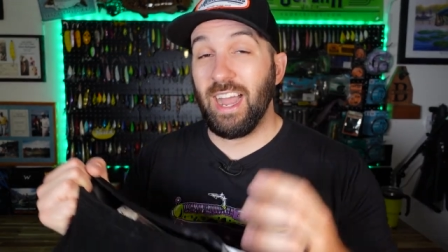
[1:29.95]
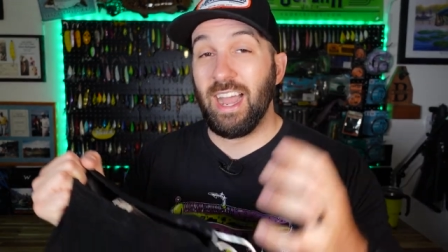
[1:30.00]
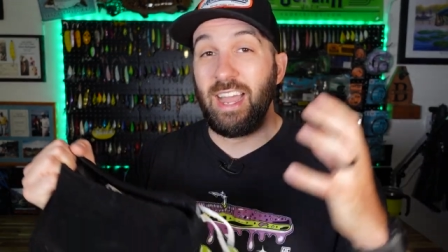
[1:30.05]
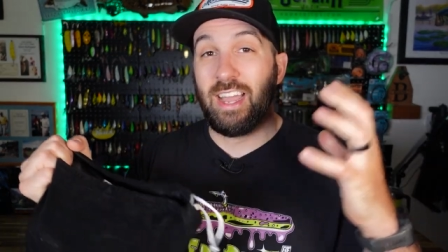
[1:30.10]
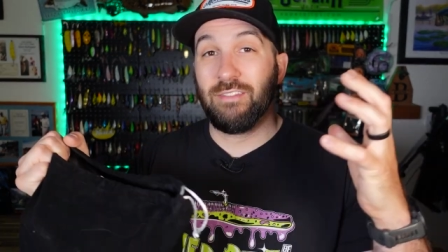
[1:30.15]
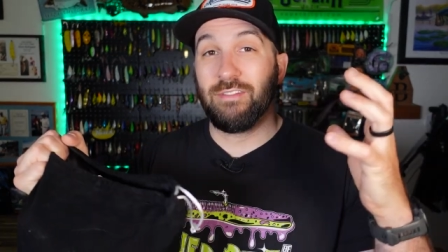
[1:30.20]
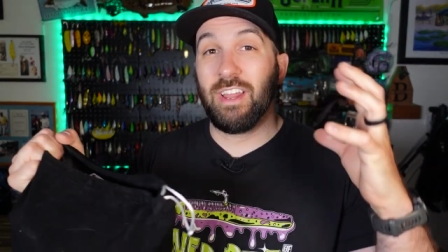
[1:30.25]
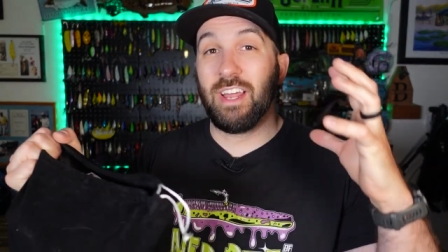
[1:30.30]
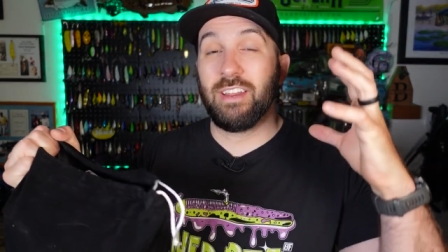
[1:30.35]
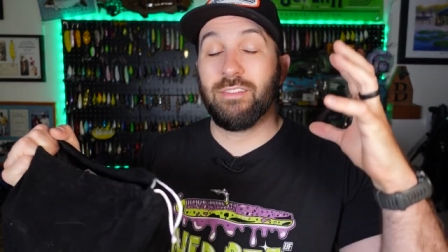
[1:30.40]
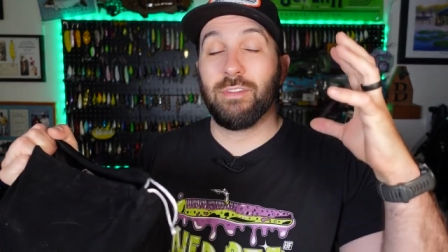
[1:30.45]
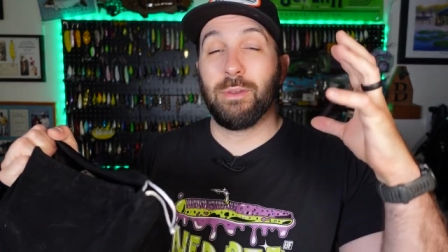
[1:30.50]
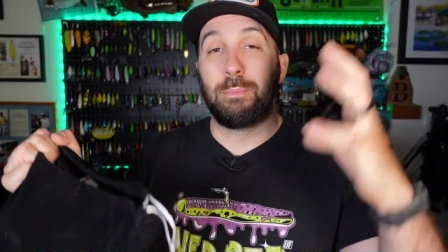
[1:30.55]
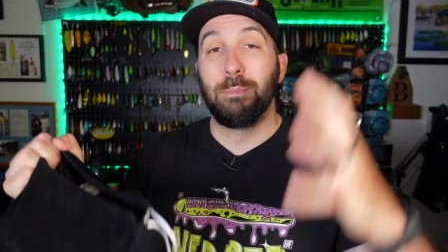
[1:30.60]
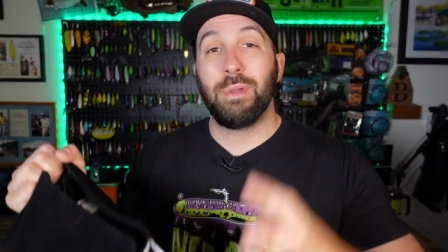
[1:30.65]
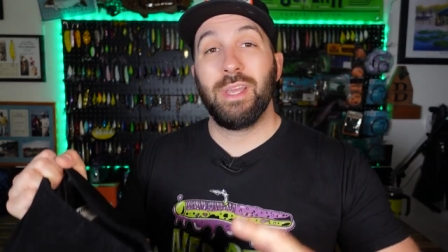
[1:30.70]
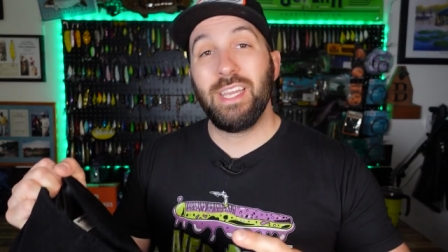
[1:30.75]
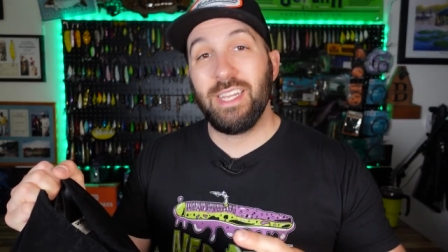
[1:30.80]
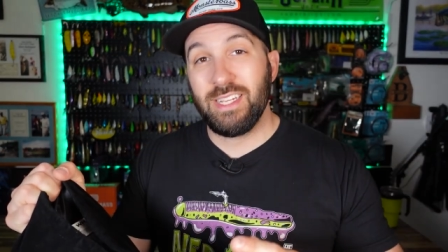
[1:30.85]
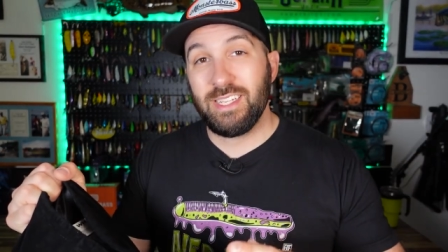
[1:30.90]
I have not even
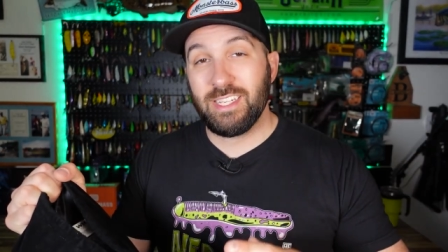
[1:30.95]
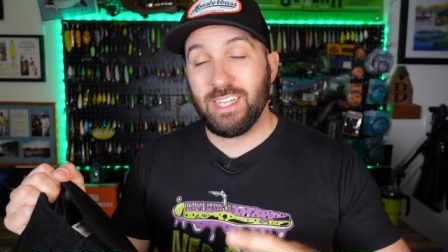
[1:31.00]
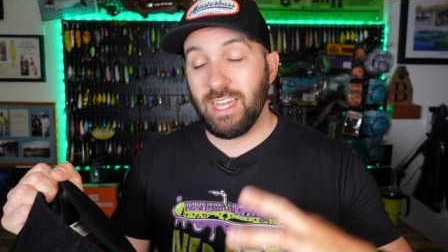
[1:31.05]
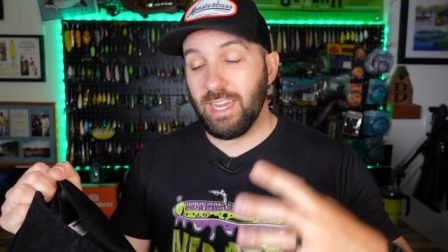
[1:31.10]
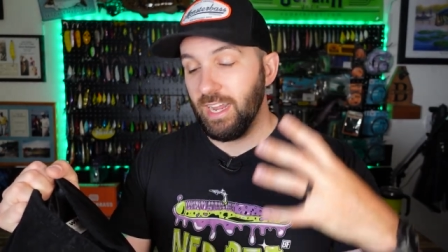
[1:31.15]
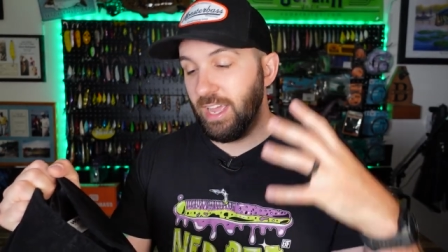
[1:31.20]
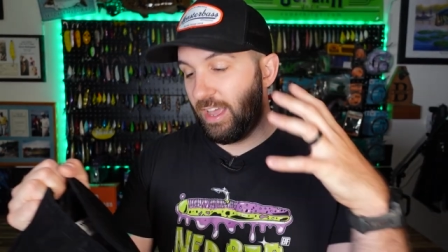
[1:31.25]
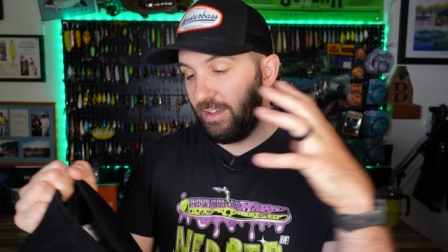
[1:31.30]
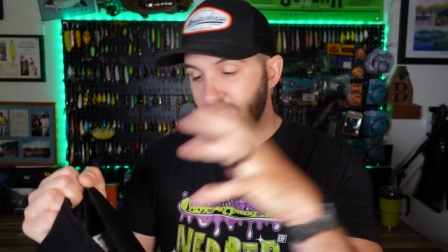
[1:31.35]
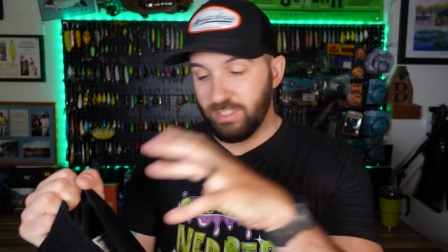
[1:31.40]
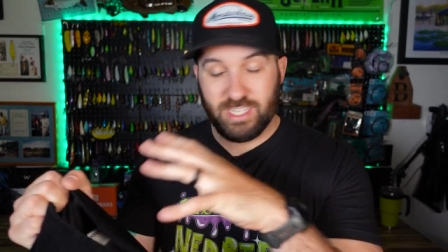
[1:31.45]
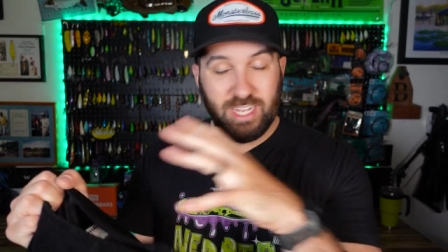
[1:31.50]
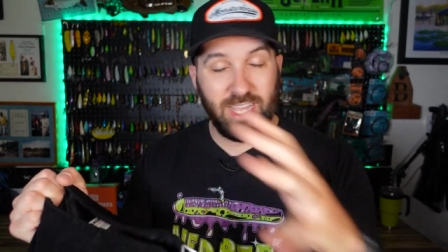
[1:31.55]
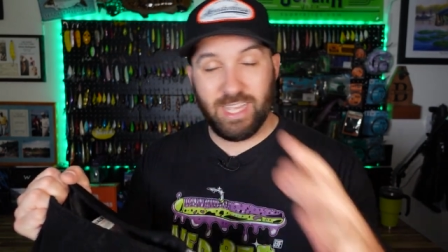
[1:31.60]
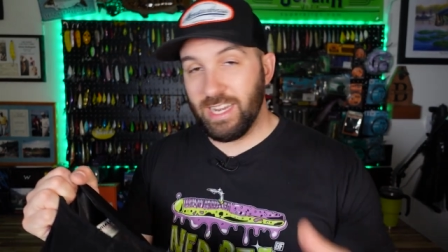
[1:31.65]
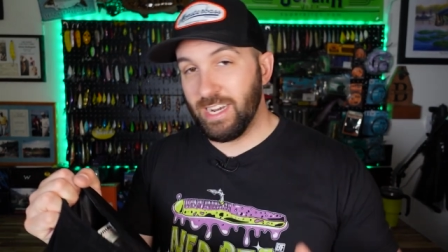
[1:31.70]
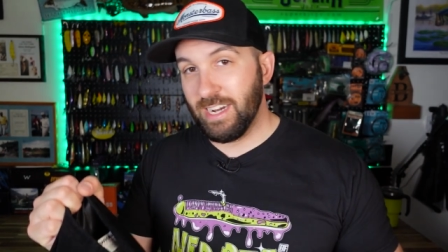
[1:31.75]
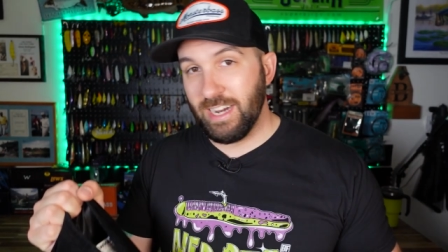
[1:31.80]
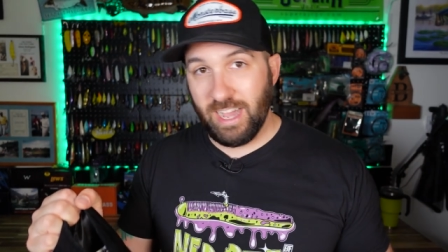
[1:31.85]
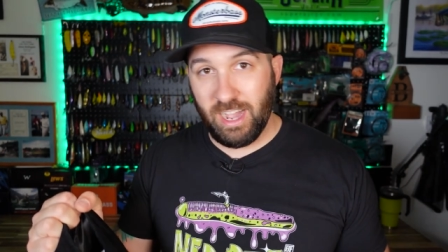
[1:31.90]
peeked yet. I haven't
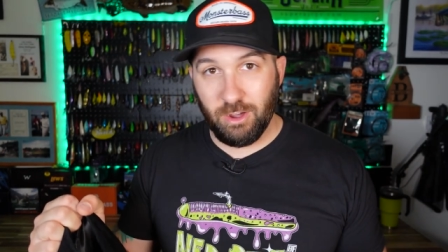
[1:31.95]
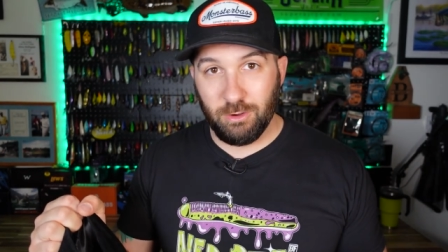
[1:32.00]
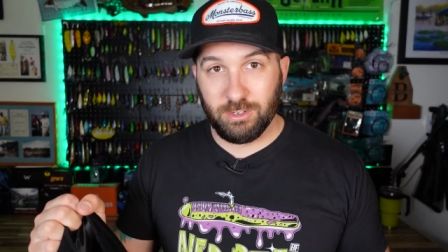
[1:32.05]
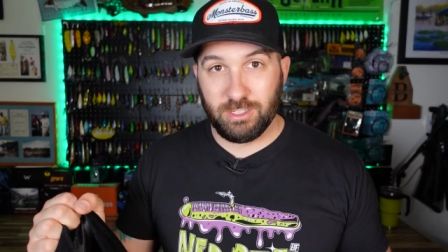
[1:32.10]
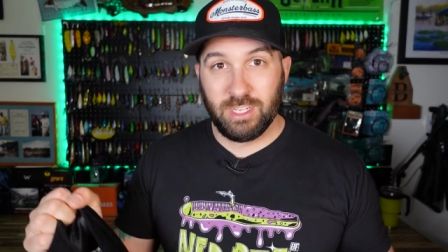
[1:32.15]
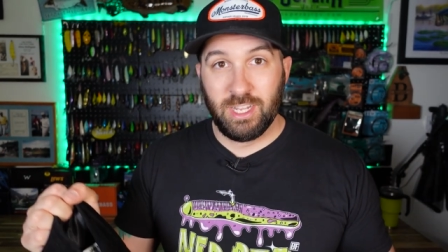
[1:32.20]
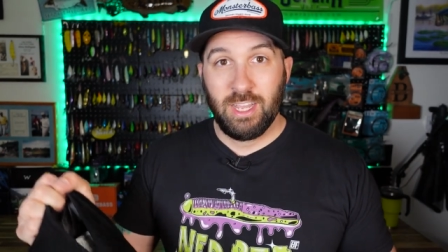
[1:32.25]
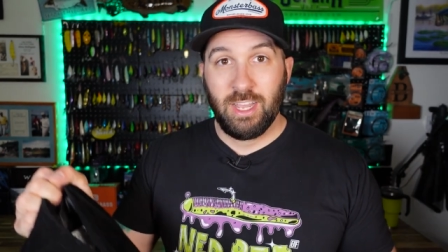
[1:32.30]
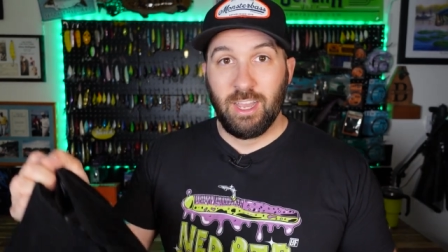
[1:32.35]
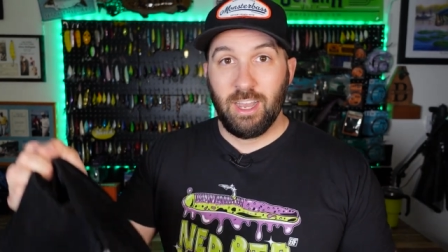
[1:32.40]
taken it out.